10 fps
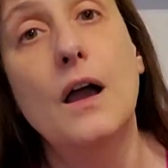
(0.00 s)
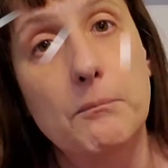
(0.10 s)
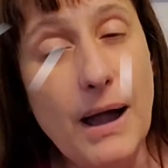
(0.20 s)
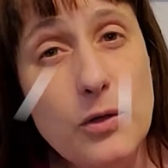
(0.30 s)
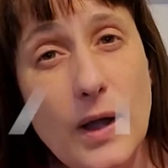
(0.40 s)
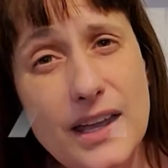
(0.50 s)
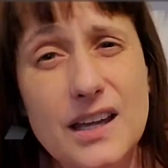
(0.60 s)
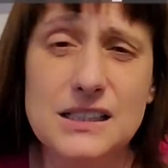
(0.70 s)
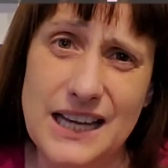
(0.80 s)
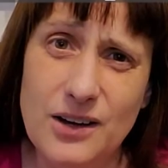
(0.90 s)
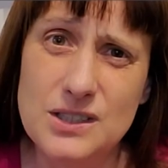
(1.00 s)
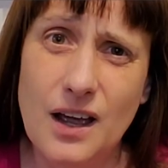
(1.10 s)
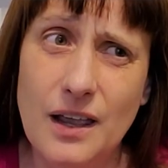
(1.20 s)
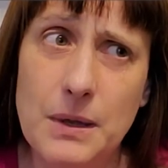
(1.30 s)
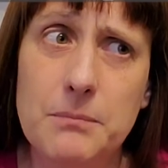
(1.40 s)
By the way,
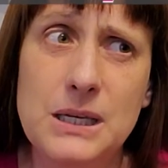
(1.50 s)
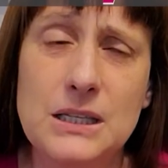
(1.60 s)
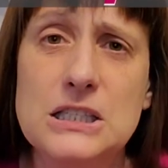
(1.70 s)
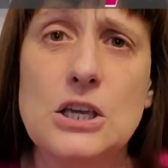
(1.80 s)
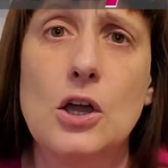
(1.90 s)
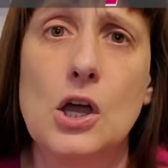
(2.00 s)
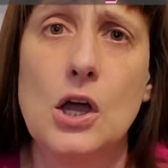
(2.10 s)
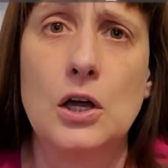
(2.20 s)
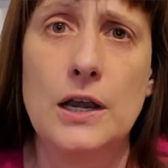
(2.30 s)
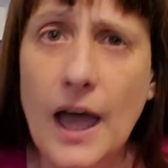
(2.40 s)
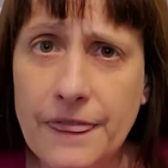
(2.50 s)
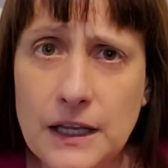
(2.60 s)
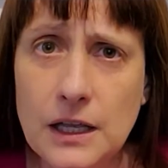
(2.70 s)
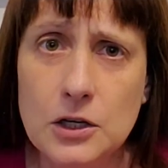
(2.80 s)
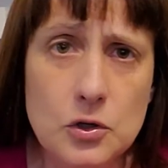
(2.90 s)
downtime means
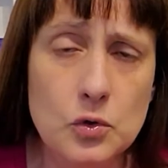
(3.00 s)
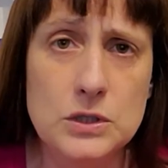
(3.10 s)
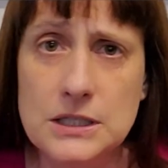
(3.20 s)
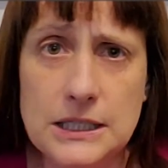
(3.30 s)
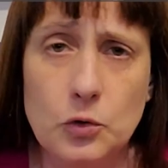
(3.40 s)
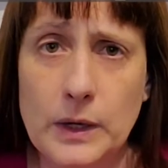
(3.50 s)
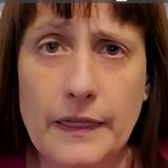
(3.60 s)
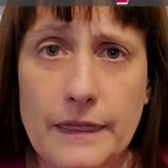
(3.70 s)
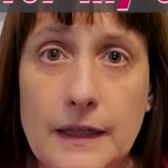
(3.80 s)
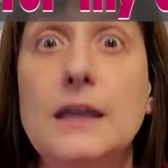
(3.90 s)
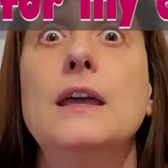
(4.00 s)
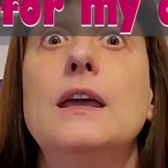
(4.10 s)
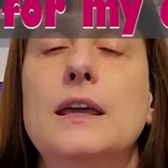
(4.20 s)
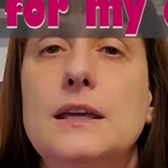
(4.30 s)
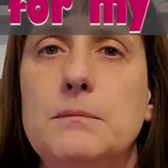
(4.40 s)
nothing new to deal with.
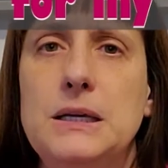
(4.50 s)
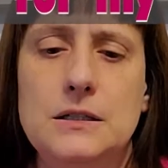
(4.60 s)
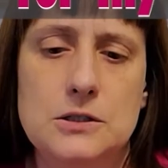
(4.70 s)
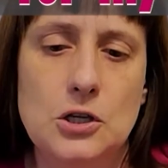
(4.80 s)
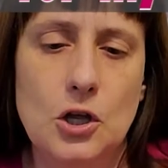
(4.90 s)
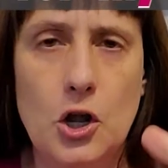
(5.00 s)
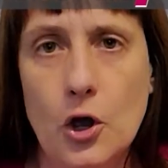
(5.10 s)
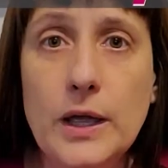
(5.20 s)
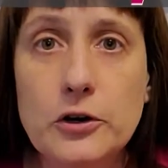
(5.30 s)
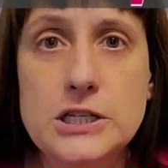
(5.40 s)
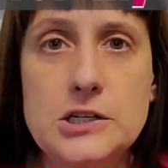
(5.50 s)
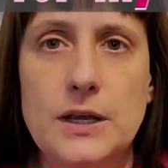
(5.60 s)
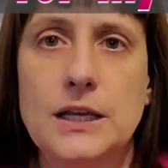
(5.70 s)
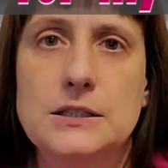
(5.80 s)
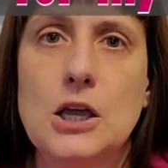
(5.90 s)
It means no energy
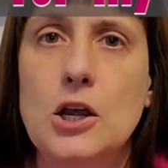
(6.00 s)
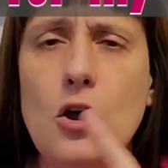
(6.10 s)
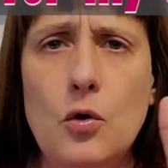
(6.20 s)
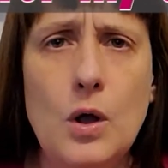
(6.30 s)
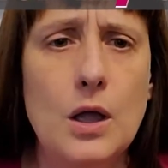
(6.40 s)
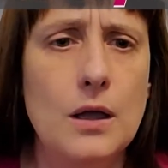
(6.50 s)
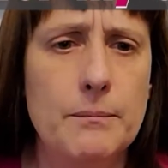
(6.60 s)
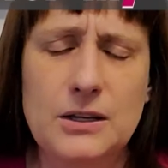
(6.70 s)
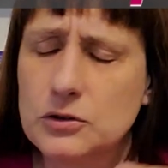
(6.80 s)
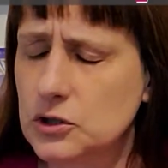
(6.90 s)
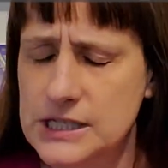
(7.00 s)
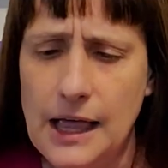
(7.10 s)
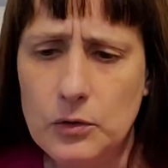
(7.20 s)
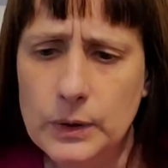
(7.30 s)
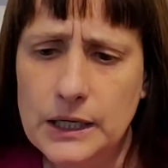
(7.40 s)
drinks, no pickles or
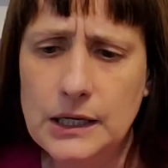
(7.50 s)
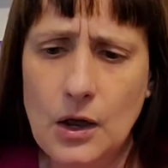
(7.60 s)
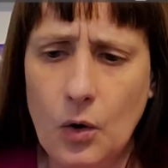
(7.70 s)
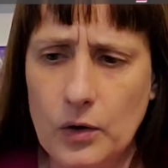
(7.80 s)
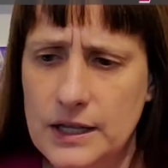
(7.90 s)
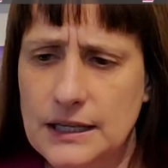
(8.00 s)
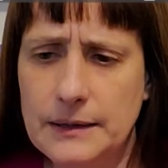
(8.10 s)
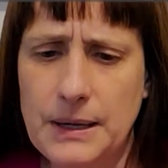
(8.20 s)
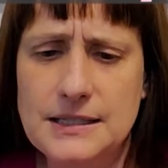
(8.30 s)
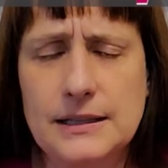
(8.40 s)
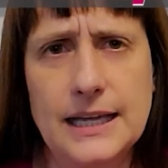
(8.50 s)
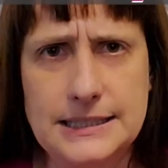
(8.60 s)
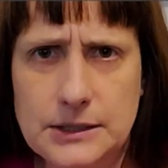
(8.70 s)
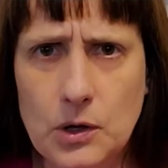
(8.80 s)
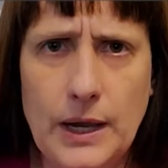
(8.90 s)
celery, or anything that basically has
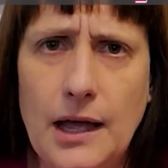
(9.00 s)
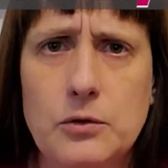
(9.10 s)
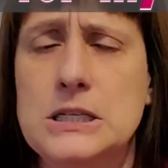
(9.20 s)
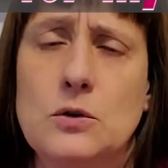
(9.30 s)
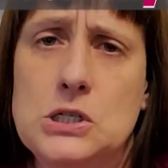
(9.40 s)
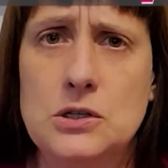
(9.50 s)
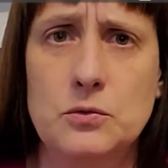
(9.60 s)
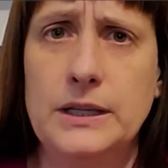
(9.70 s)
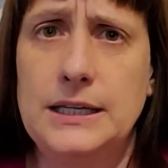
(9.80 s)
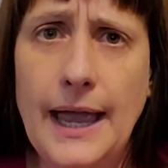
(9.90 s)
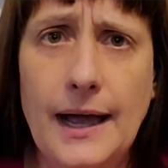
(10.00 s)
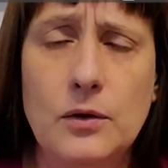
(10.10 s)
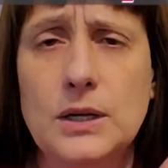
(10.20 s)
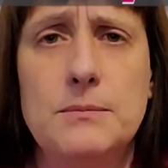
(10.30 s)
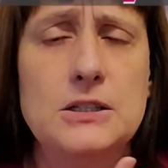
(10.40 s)
0 calories, so it shouldn't really
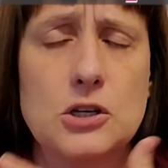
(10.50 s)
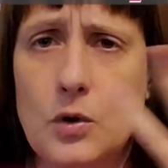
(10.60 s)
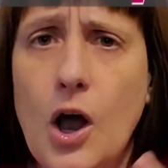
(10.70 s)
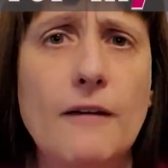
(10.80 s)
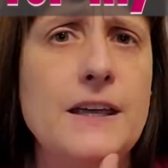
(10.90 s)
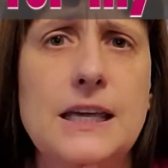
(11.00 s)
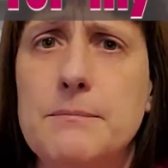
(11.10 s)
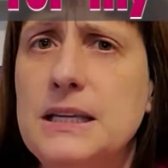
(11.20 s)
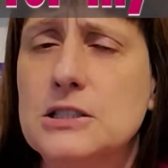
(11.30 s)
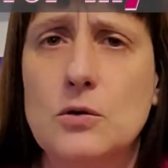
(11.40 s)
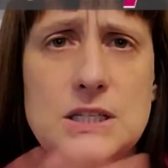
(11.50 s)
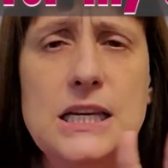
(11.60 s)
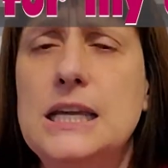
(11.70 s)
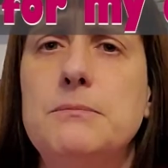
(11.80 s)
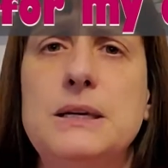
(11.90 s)
count. It means no coffee, it means no tea,
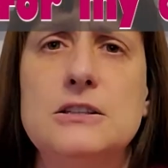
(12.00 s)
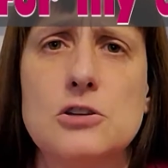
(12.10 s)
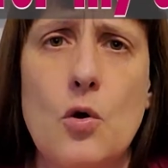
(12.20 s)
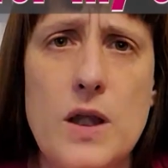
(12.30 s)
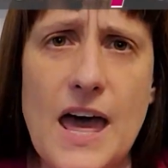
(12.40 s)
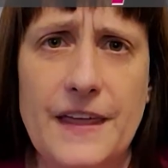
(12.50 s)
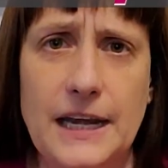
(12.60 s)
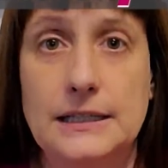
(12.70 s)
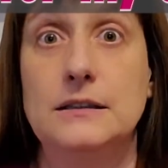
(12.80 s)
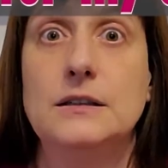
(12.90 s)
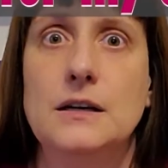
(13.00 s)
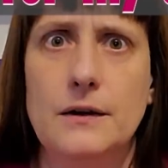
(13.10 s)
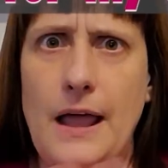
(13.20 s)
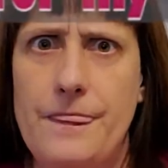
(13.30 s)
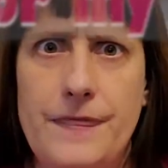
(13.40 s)
it means no nothing.
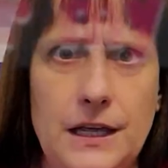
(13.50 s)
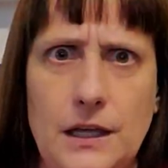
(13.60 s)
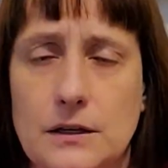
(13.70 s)
Nothing.